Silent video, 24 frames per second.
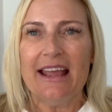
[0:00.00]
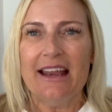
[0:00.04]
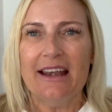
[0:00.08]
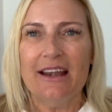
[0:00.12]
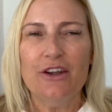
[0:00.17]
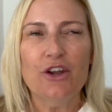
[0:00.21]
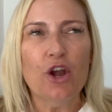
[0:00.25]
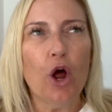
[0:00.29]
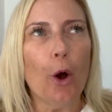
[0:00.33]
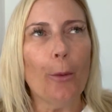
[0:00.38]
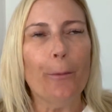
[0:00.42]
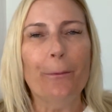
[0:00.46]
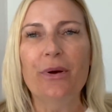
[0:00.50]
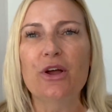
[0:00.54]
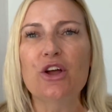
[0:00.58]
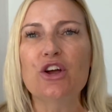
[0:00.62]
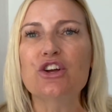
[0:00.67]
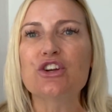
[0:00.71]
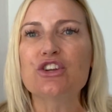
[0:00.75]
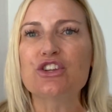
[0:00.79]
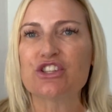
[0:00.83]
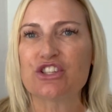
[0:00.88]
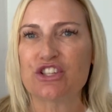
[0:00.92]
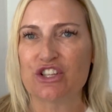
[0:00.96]
not
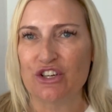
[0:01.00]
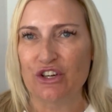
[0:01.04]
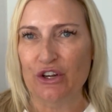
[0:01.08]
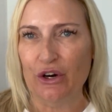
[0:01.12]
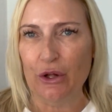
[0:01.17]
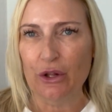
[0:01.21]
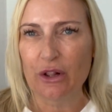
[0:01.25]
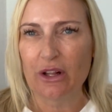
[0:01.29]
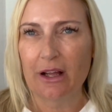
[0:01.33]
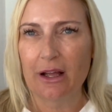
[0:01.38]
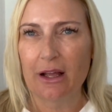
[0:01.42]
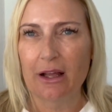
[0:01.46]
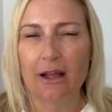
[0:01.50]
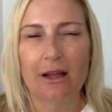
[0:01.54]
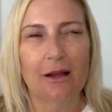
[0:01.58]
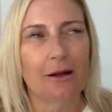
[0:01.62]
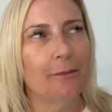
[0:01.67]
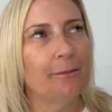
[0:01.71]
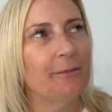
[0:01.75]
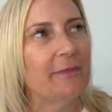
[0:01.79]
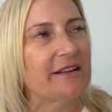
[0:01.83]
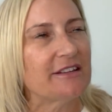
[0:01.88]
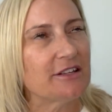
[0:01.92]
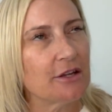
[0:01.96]
personal. I
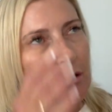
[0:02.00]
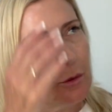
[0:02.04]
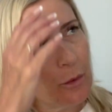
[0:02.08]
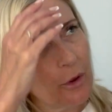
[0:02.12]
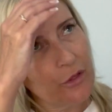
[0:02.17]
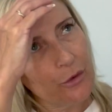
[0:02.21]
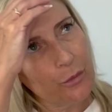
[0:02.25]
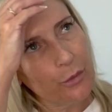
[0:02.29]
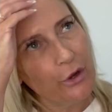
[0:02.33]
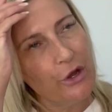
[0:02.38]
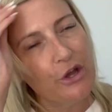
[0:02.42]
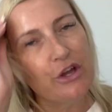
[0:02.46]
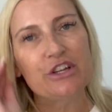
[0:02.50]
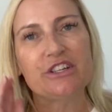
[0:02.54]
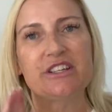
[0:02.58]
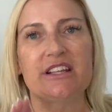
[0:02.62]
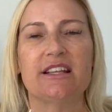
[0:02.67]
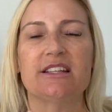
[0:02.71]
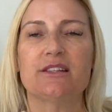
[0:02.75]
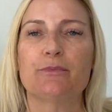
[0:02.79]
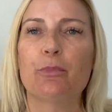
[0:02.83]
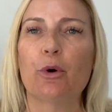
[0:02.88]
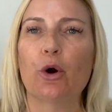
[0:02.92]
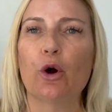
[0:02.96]
don't know what the word
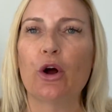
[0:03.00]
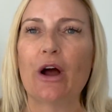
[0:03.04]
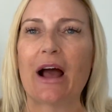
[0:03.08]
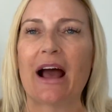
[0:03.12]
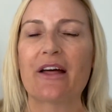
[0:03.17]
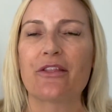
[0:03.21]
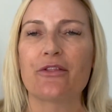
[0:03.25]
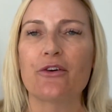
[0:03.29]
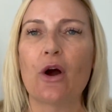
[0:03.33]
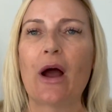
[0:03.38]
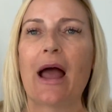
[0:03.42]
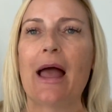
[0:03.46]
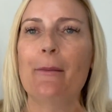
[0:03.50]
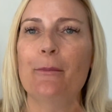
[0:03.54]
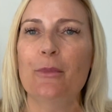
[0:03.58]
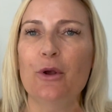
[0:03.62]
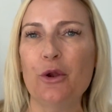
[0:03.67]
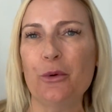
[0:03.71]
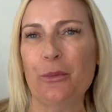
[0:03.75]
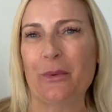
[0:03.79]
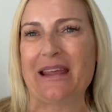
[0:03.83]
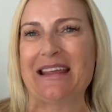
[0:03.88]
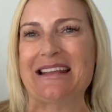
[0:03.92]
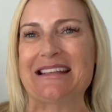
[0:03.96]
is, but I thought Emma
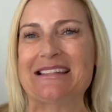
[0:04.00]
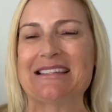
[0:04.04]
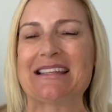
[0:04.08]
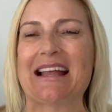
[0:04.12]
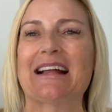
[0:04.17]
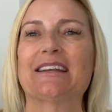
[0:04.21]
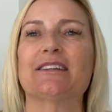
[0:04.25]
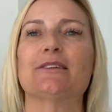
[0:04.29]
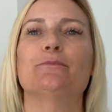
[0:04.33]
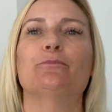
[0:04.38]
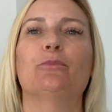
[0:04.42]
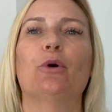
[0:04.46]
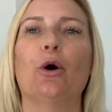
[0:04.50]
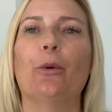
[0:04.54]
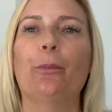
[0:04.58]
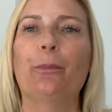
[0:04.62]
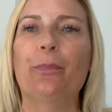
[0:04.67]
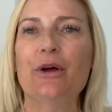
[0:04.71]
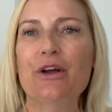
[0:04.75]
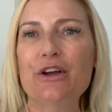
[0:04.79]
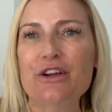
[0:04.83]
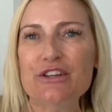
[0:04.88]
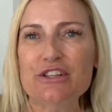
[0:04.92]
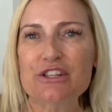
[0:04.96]
Louise sounded more
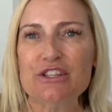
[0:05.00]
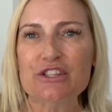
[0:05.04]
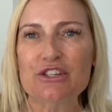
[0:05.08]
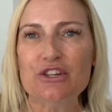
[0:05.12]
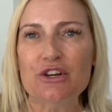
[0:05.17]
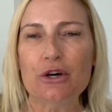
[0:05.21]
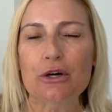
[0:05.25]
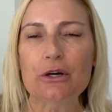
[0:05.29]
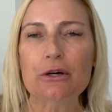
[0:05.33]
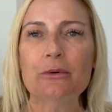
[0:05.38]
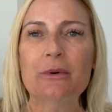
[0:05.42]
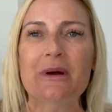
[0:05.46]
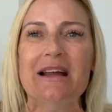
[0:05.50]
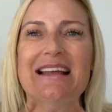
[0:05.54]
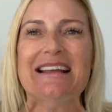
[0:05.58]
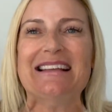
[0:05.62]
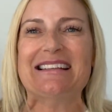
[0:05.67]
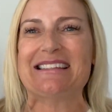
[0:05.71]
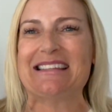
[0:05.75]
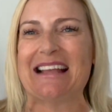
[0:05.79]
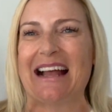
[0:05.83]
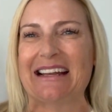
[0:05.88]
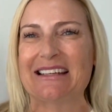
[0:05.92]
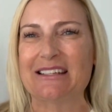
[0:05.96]
personal,
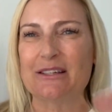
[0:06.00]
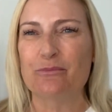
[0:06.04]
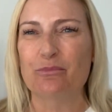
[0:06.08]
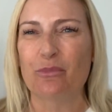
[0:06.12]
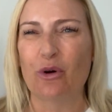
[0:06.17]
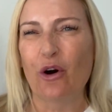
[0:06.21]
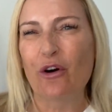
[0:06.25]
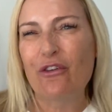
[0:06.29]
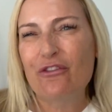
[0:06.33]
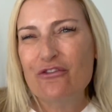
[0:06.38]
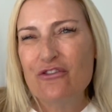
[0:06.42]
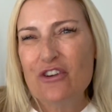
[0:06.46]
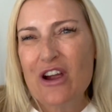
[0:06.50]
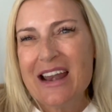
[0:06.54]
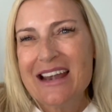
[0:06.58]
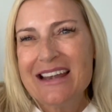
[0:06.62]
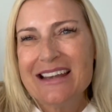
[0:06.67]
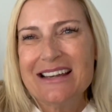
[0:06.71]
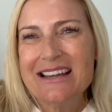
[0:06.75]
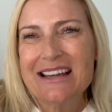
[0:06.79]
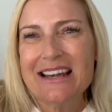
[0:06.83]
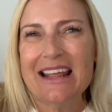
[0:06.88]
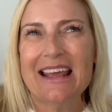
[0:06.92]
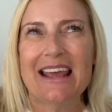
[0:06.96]
sounded more
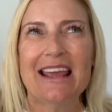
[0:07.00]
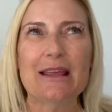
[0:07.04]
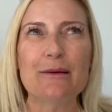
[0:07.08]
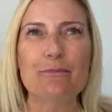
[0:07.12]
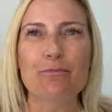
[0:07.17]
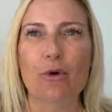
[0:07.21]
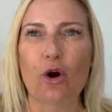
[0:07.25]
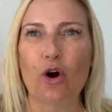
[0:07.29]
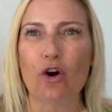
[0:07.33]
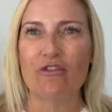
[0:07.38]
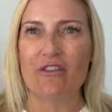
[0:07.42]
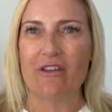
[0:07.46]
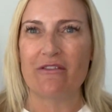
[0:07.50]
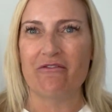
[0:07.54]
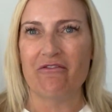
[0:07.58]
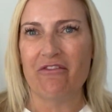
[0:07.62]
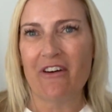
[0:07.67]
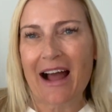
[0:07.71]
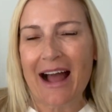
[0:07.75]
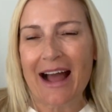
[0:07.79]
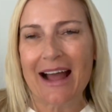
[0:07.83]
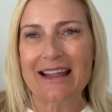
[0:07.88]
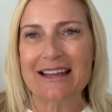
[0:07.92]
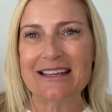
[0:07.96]
friendly, more
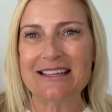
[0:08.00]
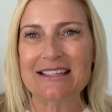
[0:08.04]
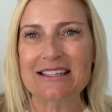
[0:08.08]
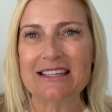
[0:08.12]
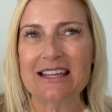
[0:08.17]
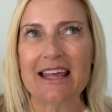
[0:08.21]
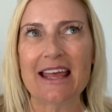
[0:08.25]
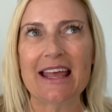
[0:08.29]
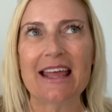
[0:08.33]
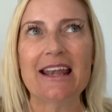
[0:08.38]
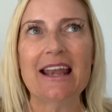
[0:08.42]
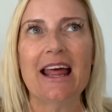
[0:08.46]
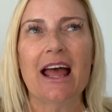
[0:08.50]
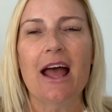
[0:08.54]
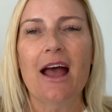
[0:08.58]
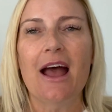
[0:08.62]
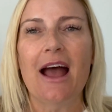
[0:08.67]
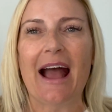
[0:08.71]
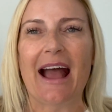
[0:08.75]
inviting.